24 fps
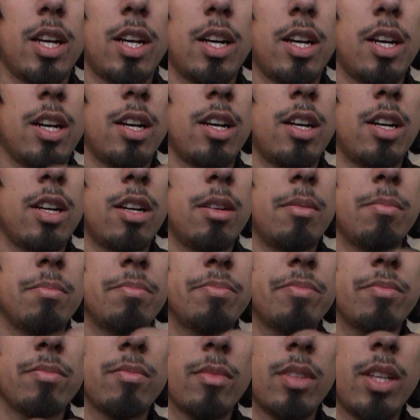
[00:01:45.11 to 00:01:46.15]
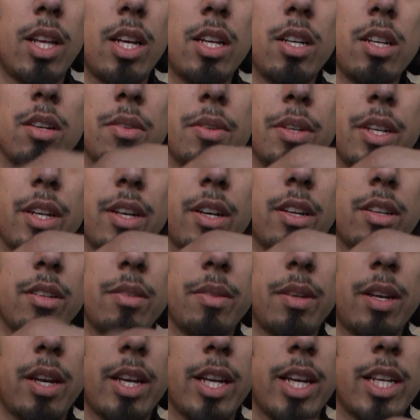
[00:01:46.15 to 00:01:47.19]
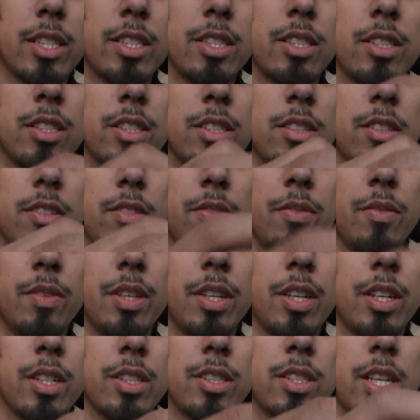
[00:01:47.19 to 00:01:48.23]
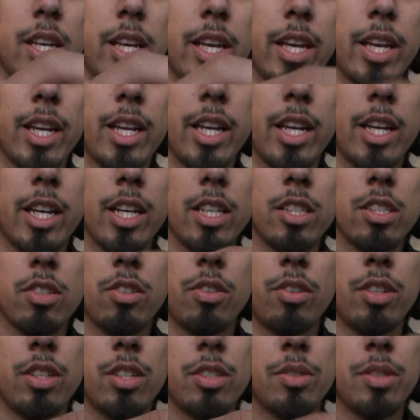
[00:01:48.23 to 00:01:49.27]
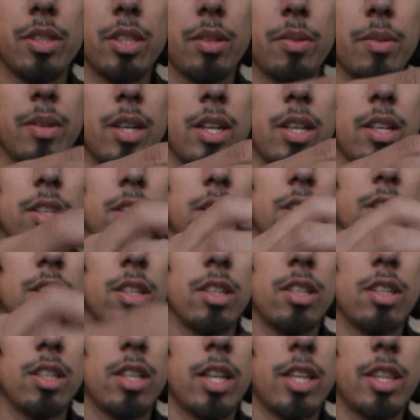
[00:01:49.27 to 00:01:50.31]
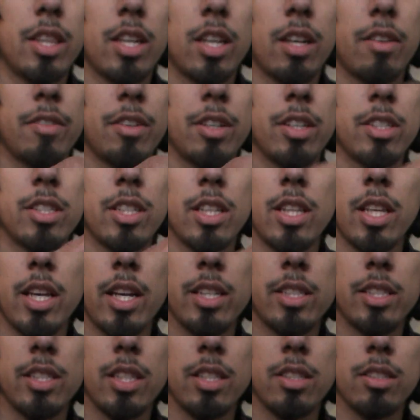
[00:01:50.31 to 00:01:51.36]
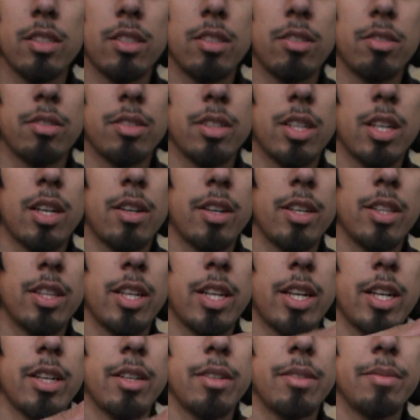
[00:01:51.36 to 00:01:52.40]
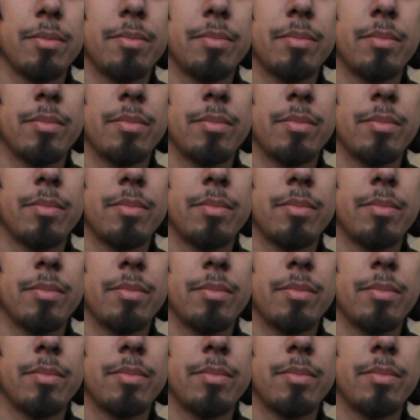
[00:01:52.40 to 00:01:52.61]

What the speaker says: I don't know. I guess what you could say. It cuts corners really well. I think I've already said that. See, there's a corner cut right there.